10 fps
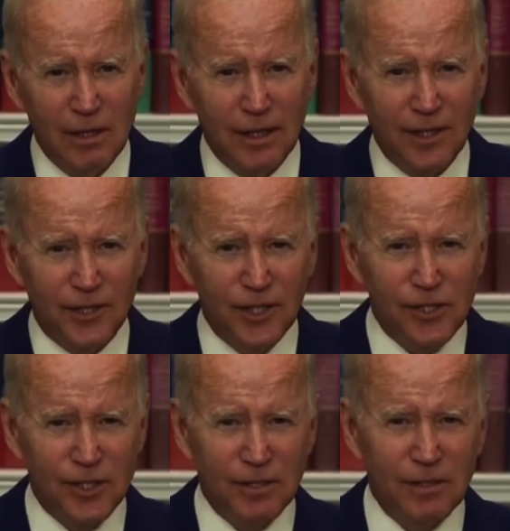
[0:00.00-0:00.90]
In
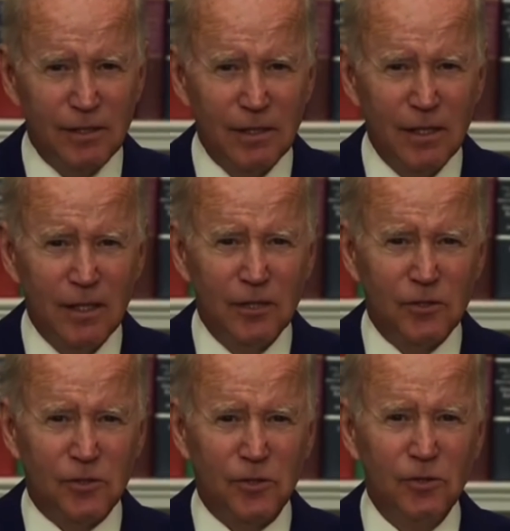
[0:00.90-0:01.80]
addition,
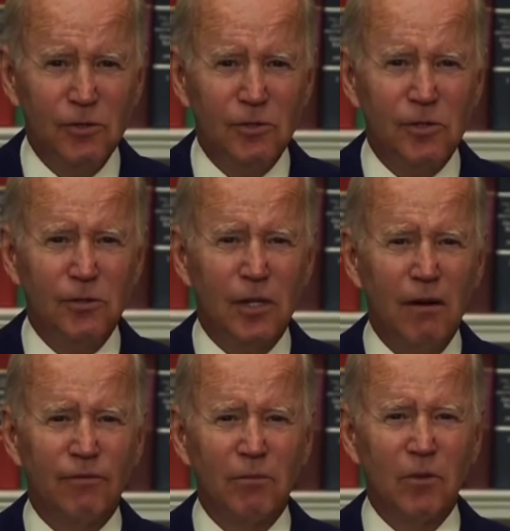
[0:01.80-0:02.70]
students who
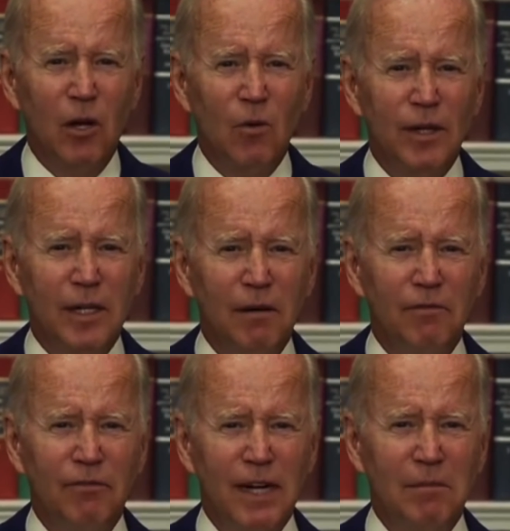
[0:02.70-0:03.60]
come from low income
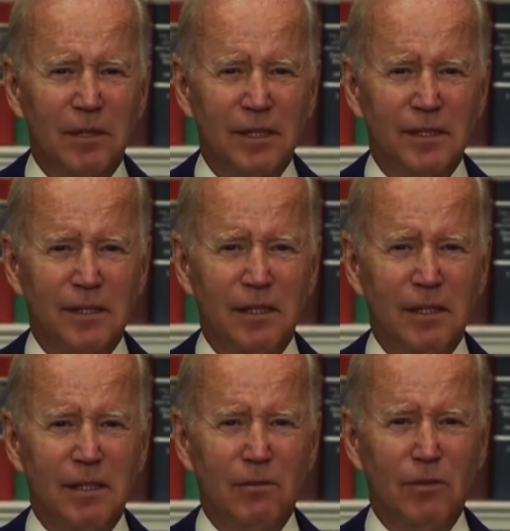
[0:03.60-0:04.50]
families,
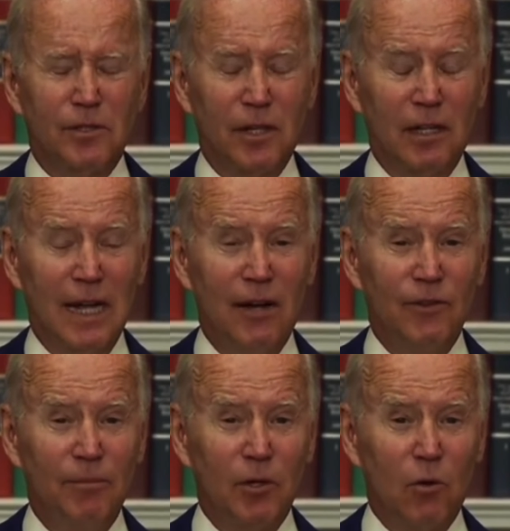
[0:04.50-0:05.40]
which allowed
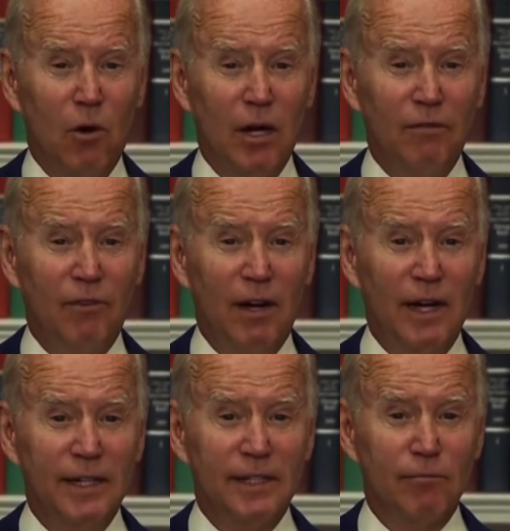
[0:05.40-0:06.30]
them to
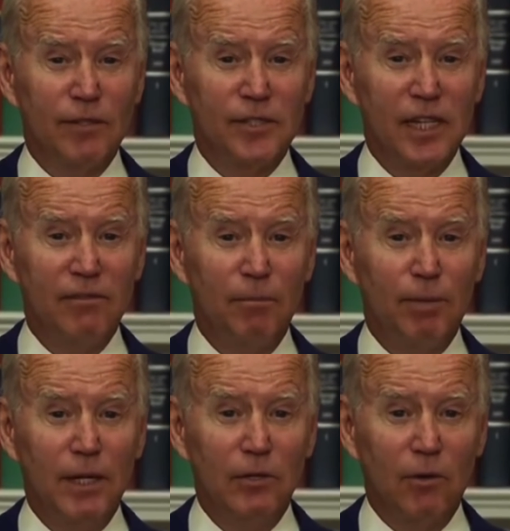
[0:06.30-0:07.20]
qualify to receive a
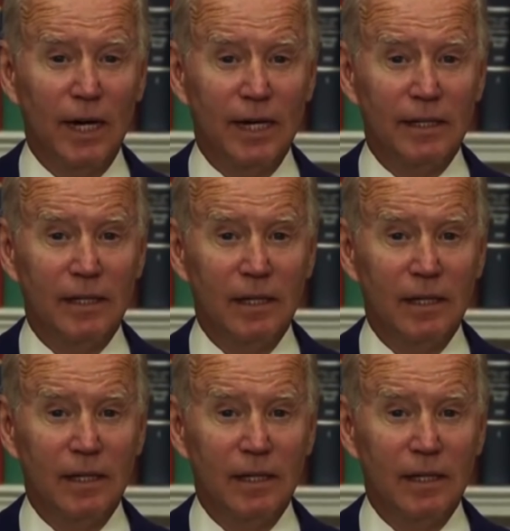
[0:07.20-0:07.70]
Pell Grant,